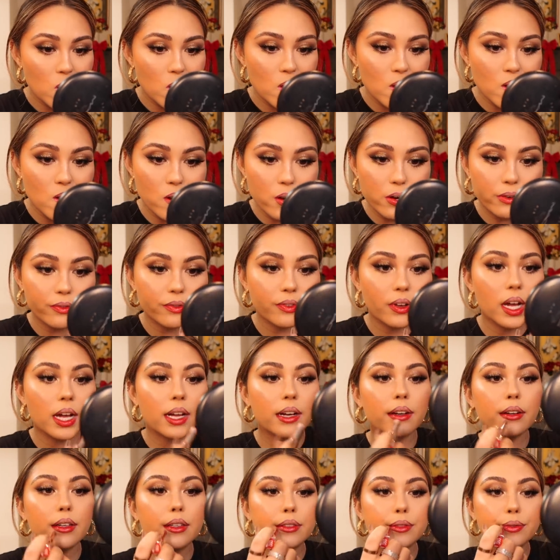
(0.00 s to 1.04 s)
So
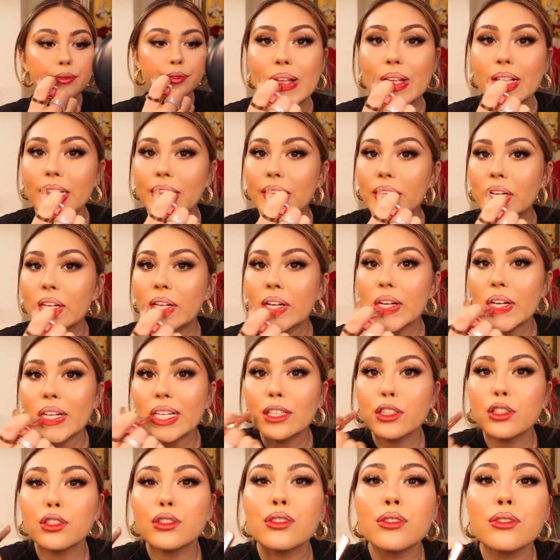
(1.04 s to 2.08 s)
fire. But look how
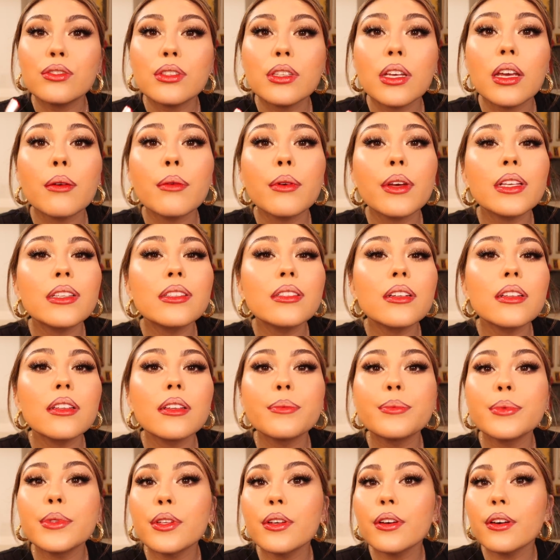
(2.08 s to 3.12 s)
juicy it makes your
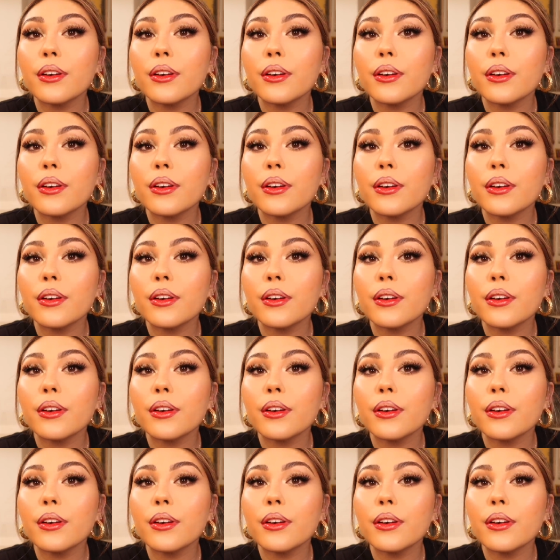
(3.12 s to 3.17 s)
lips